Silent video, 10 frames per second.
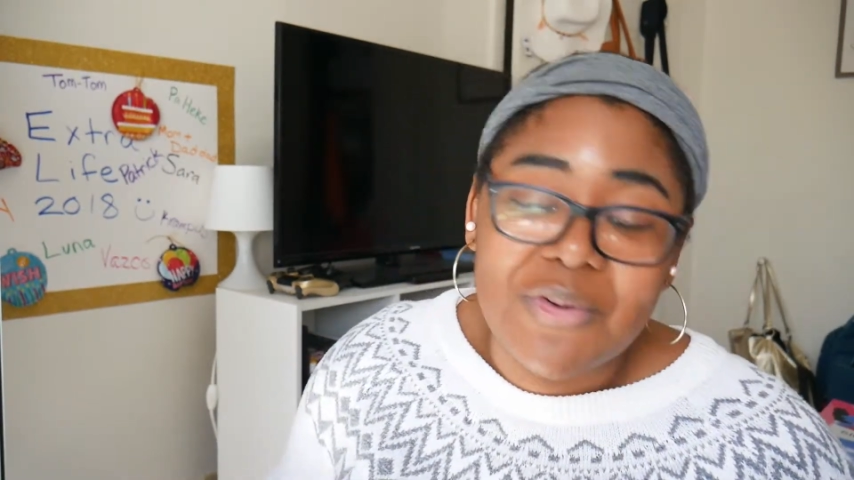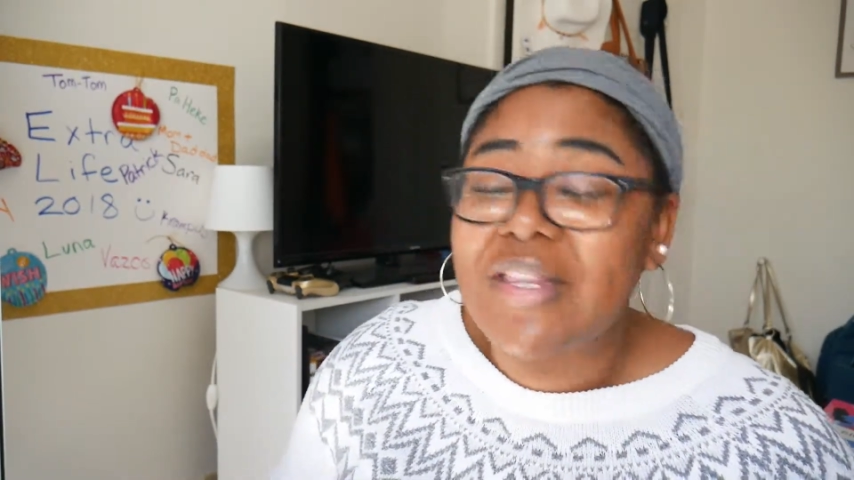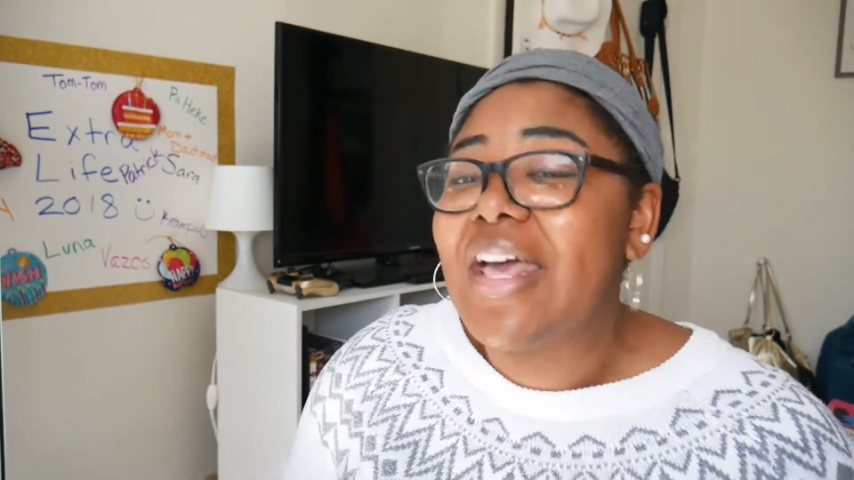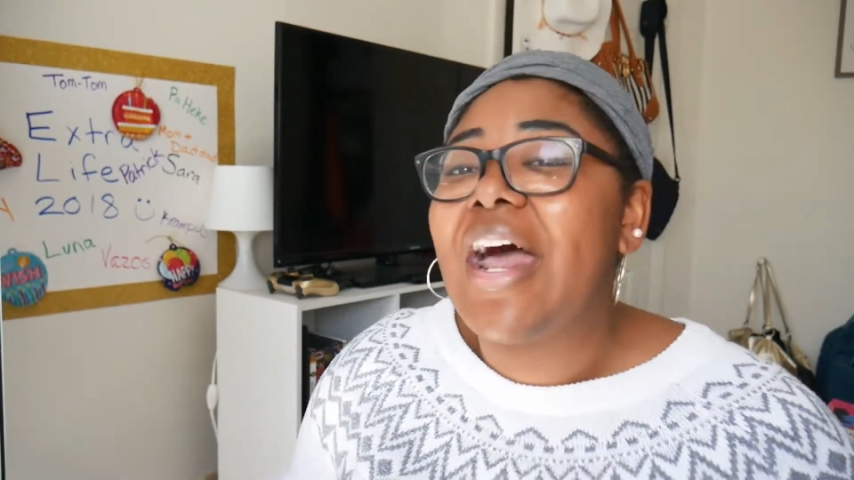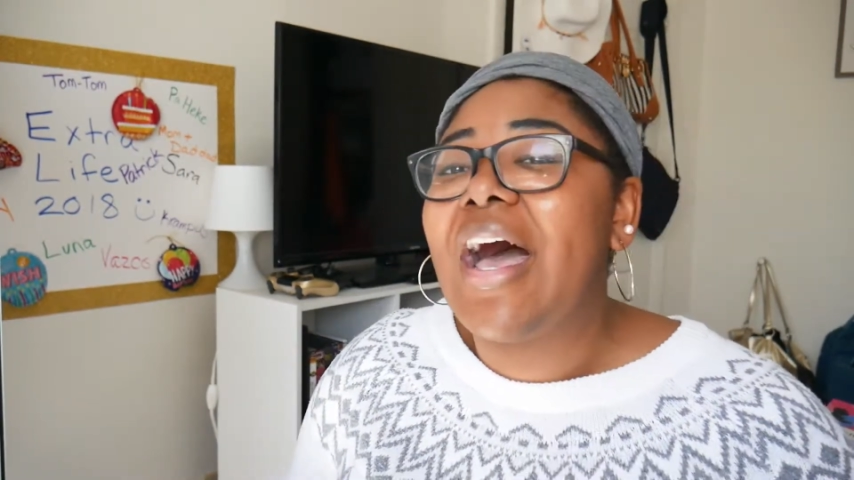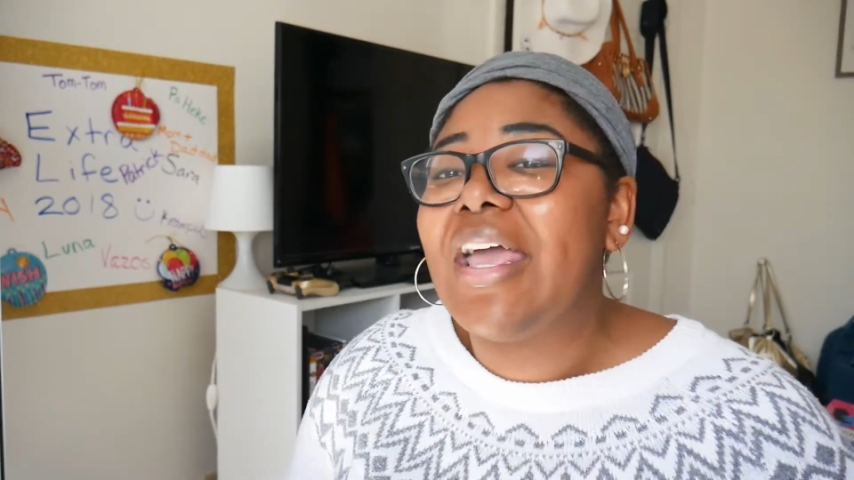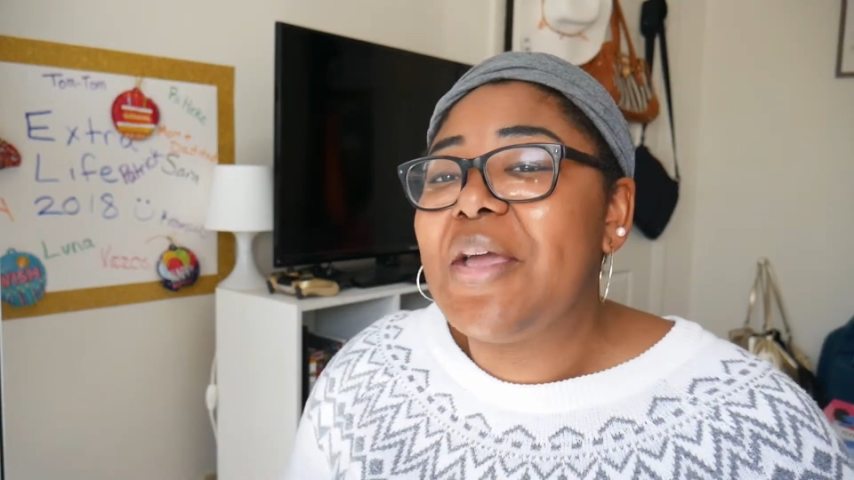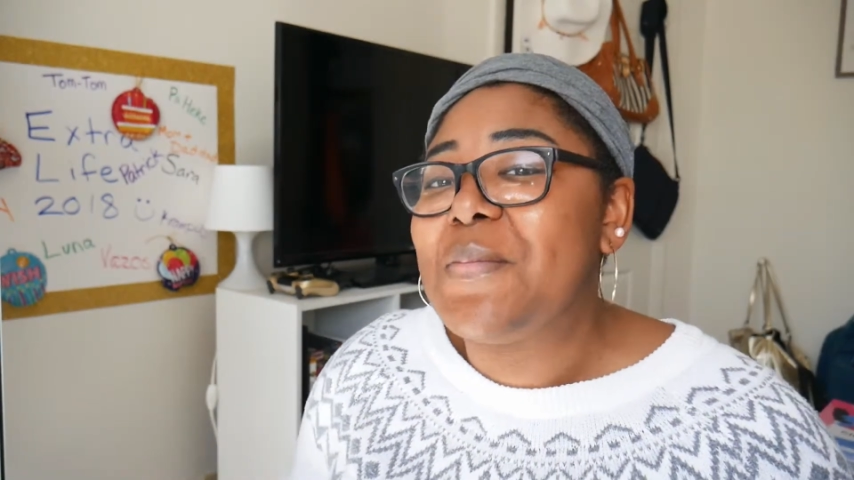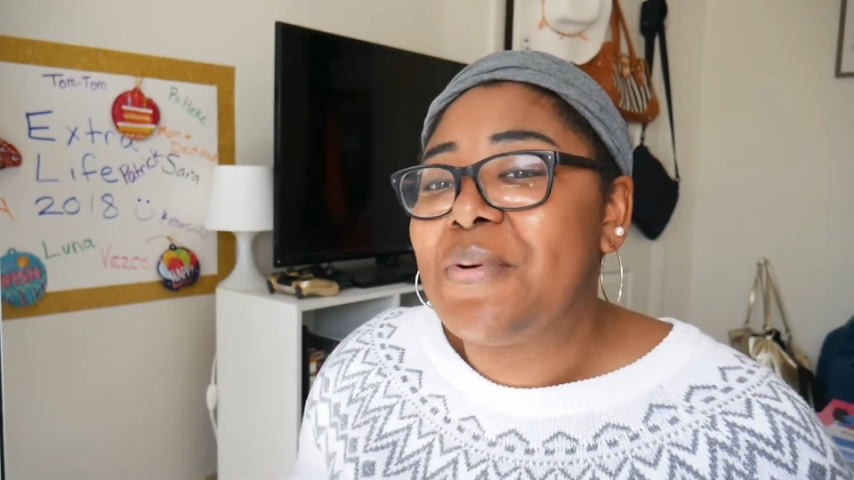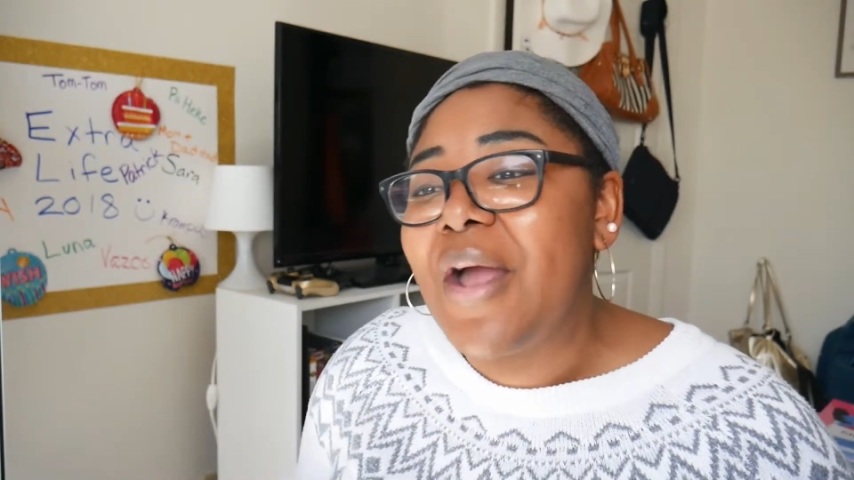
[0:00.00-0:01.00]
or that I
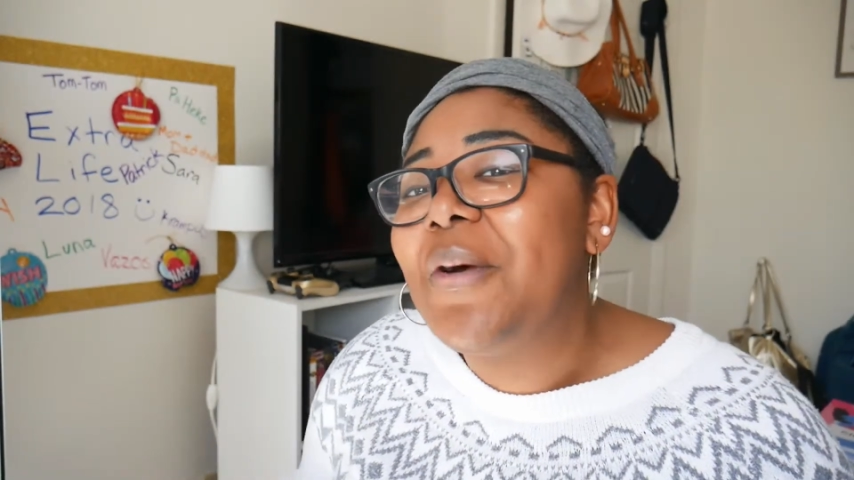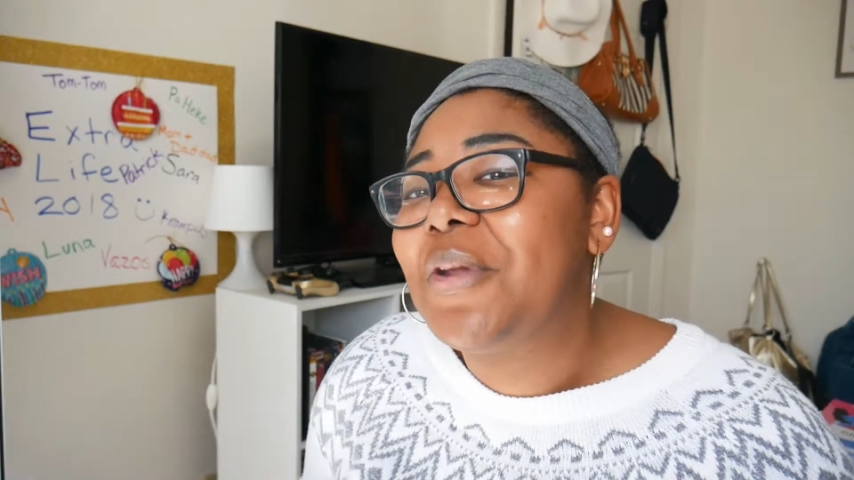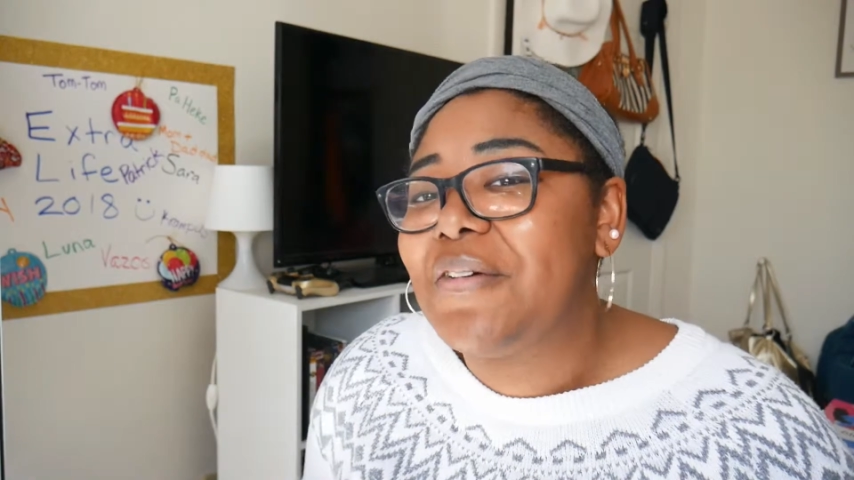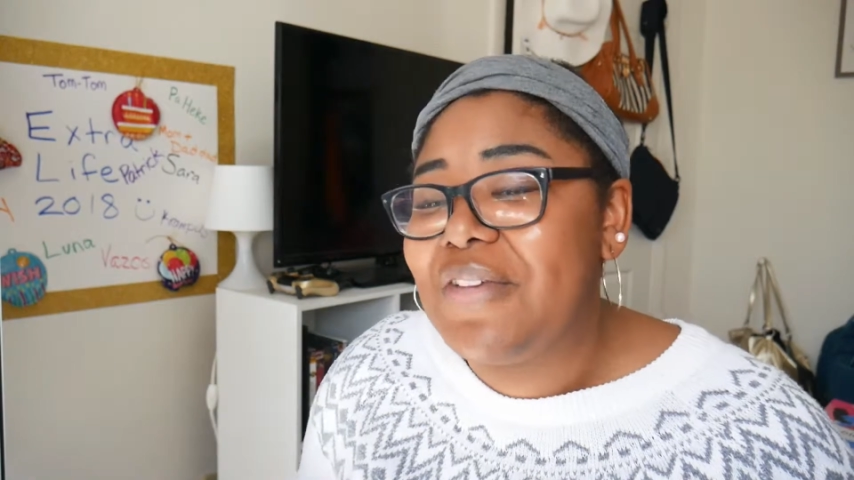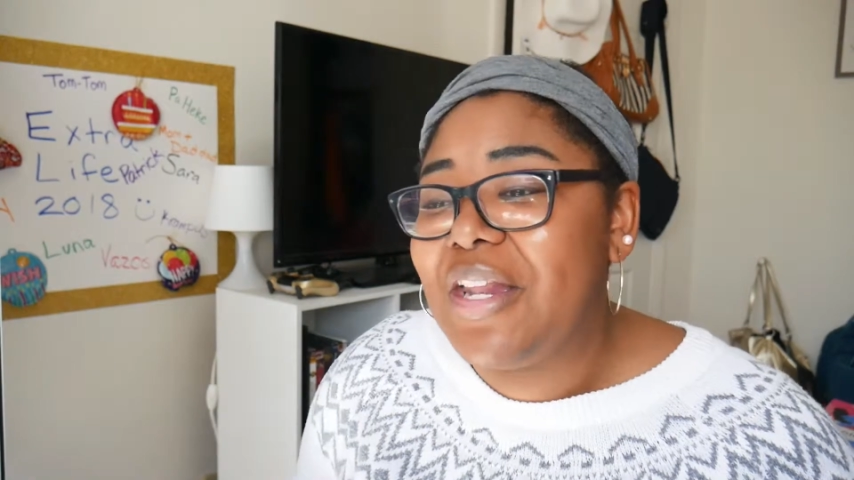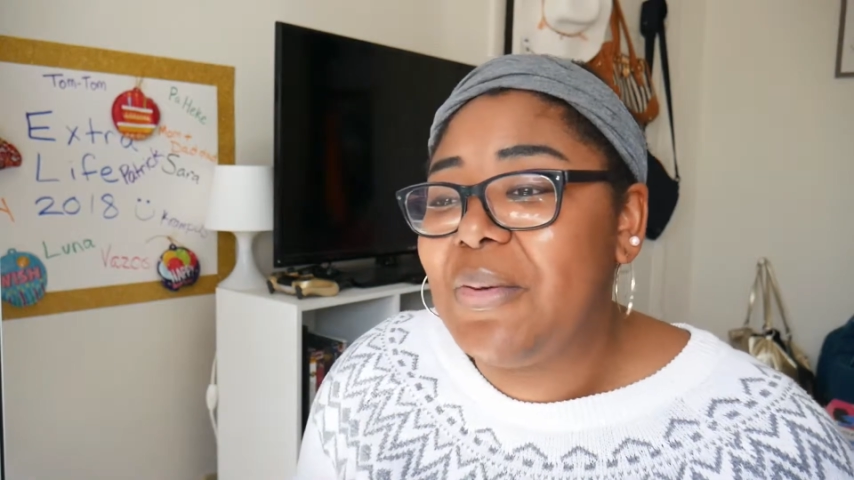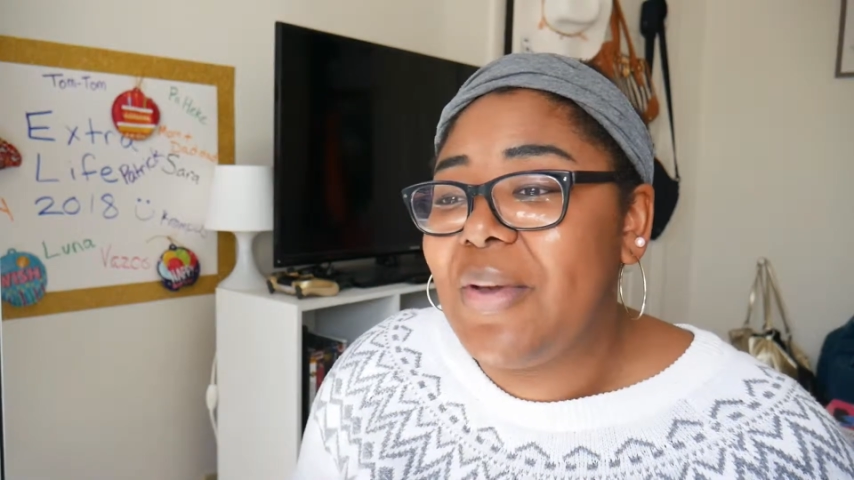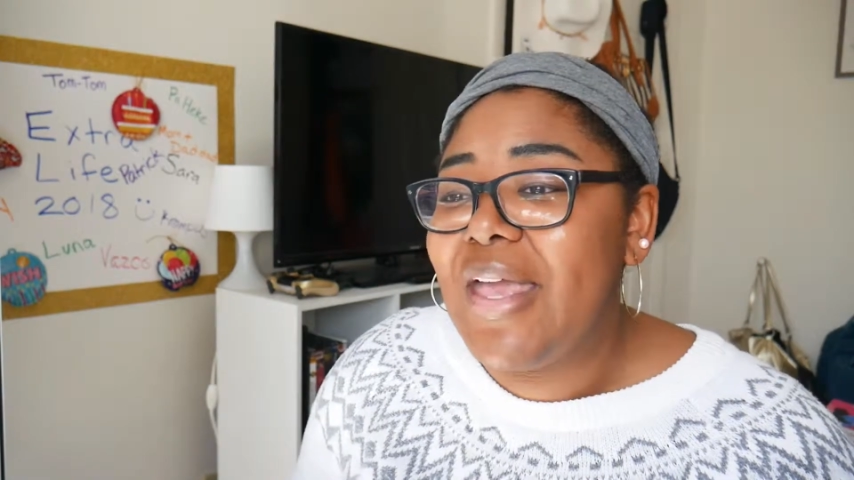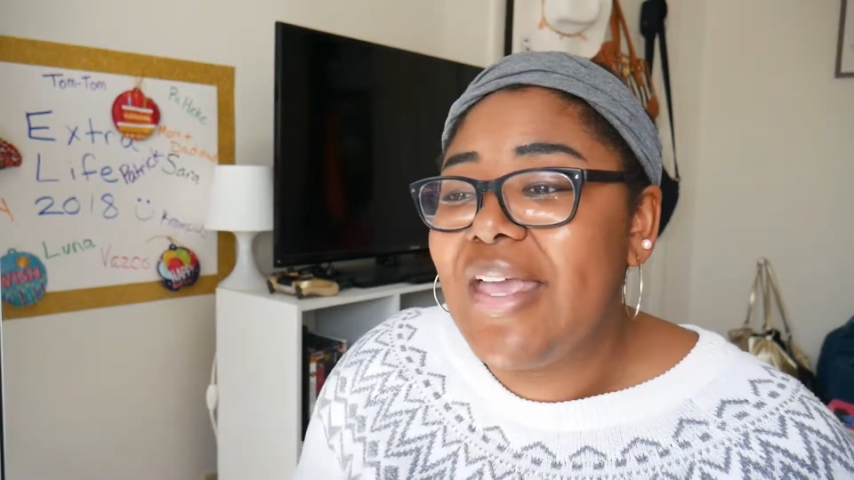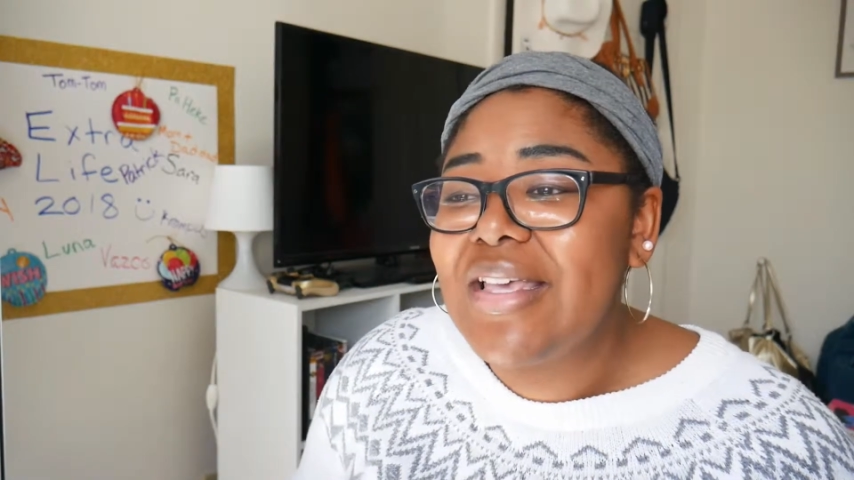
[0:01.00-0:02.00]
am proud of anyway,